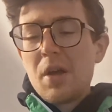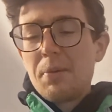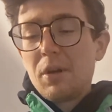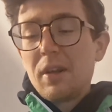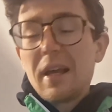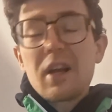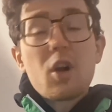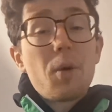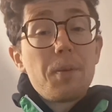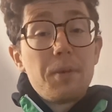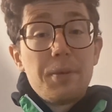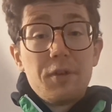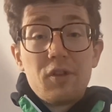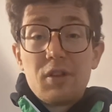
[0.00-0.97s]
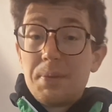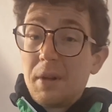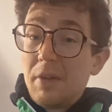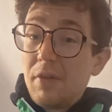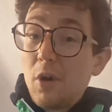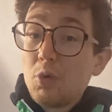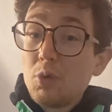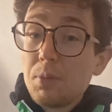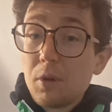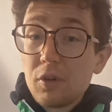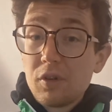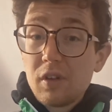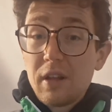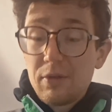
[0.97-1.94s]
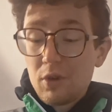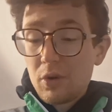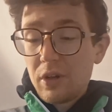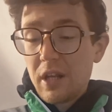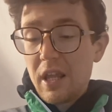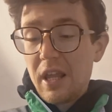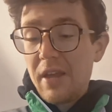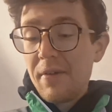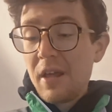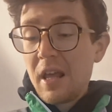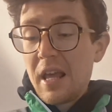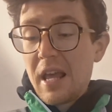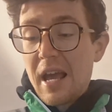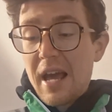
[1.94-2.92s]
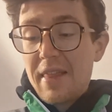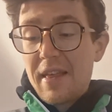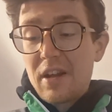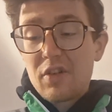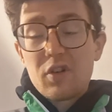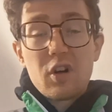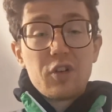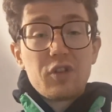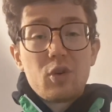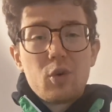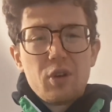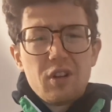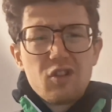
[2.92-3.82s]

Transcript: but that complements the bit of oak moss that they've got in here, and that grass chord.